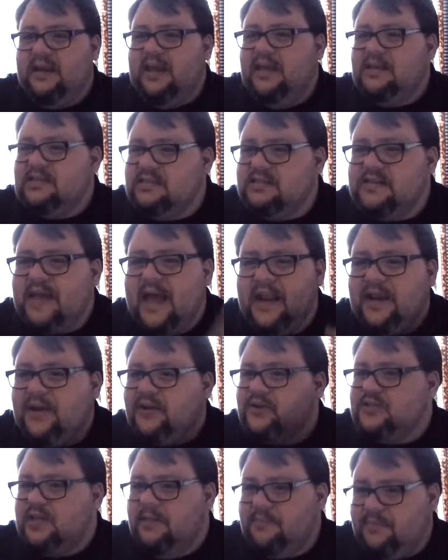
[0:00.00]
static
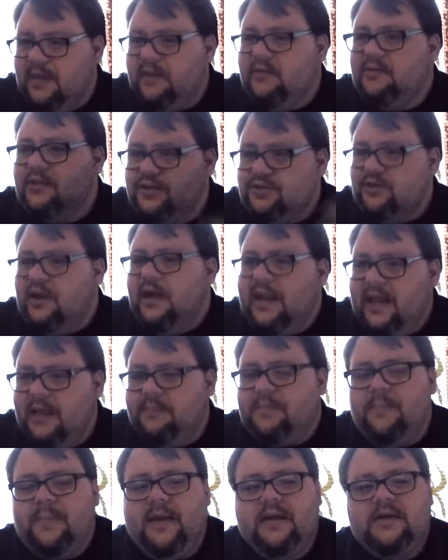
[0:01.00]
or something to try and amp
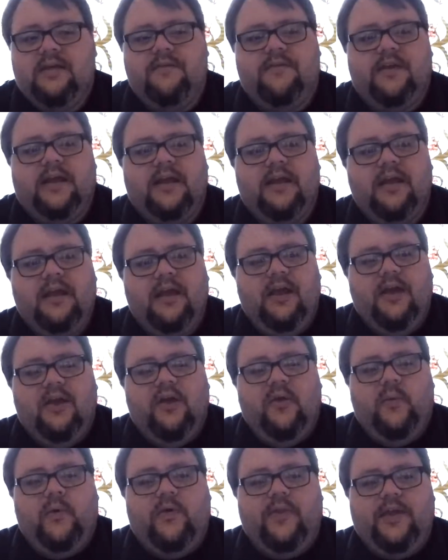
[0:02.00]
up activity.
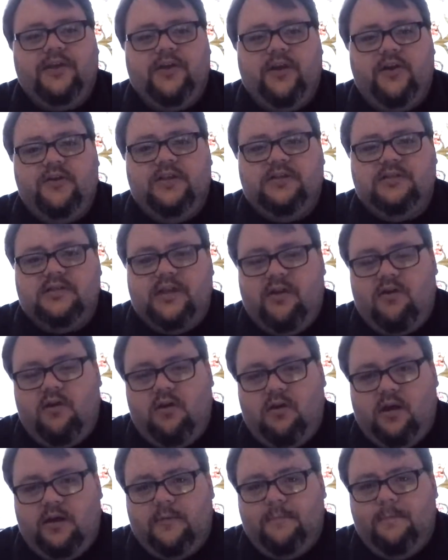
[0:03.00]
Well, they turned this thing
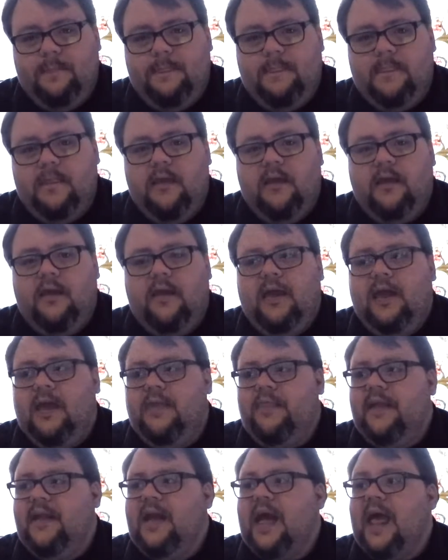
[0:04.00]
on,
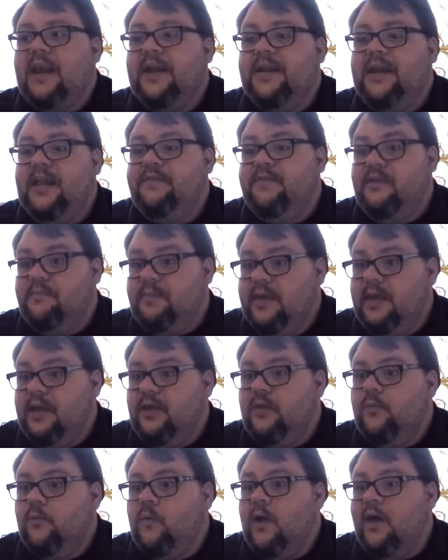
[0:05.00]
and they got an EVP
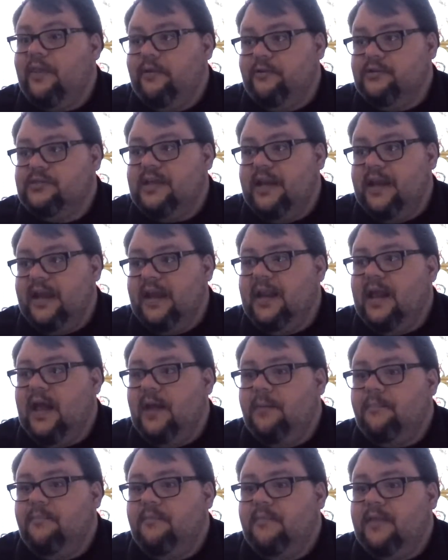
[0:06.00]
while they were setting it up.
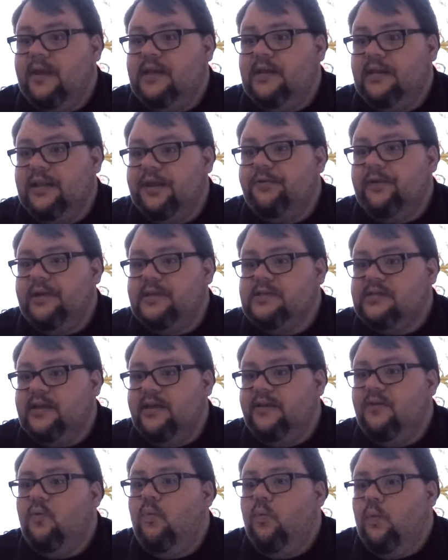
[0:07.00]
And it literally said,
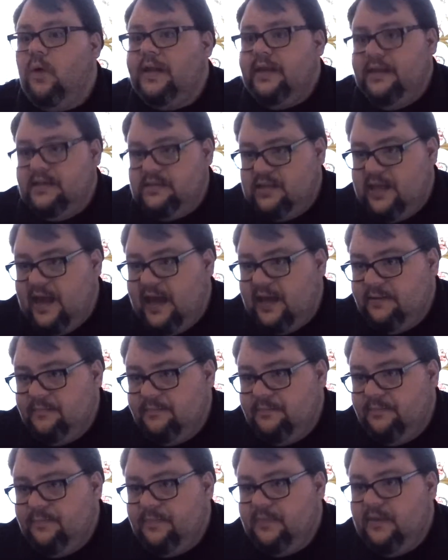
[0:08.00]
"What is that?"
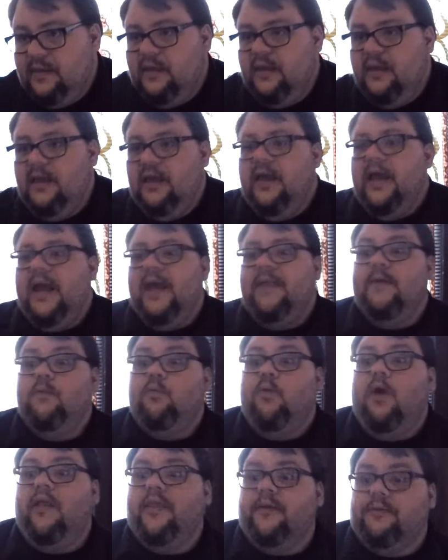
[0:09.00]
And then
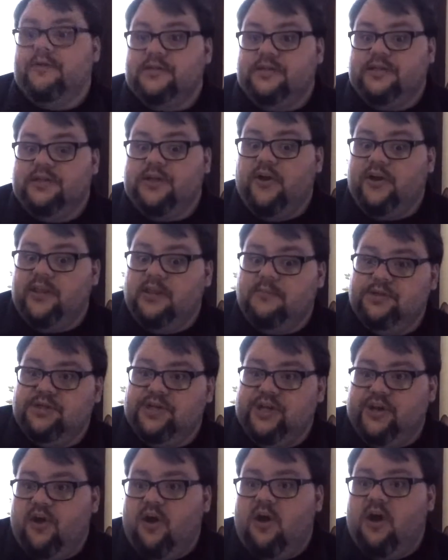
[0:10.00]
while they were turning the
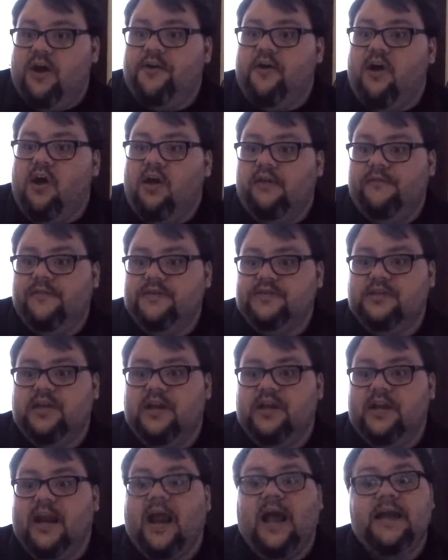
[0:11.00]
machine on, all of a
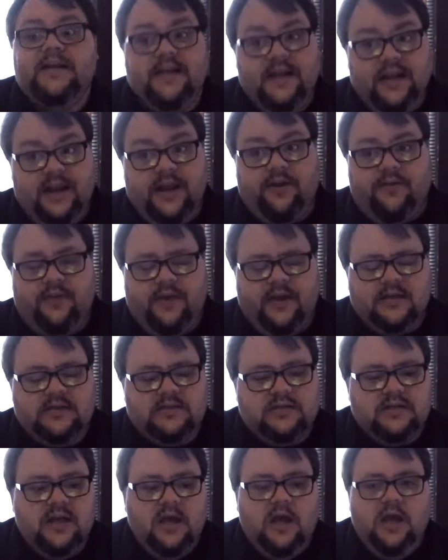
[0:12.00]
sudden, and I did hear
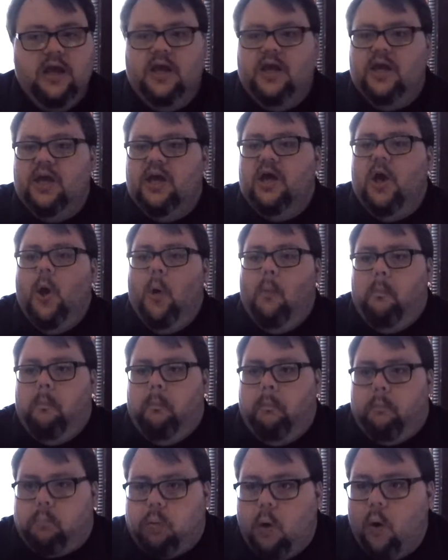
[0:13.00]
this,
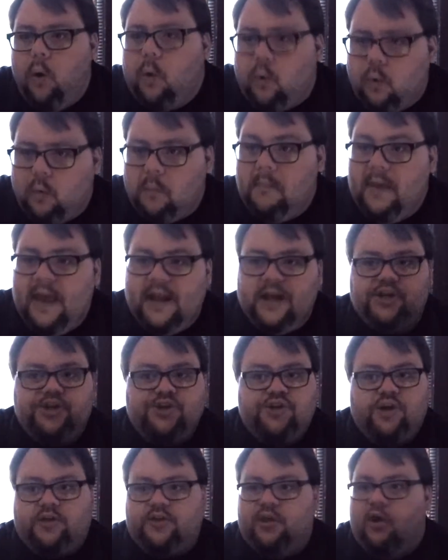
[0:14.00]
boom, and it
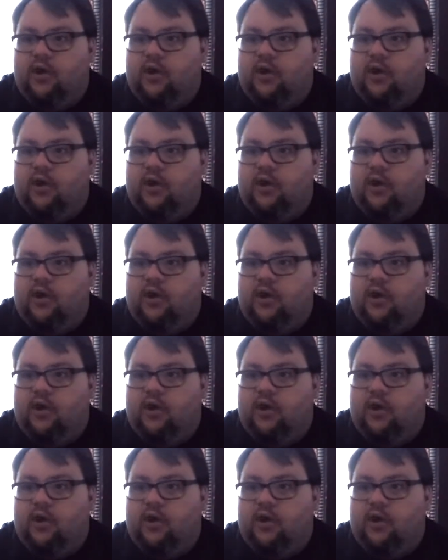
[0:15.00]
shook the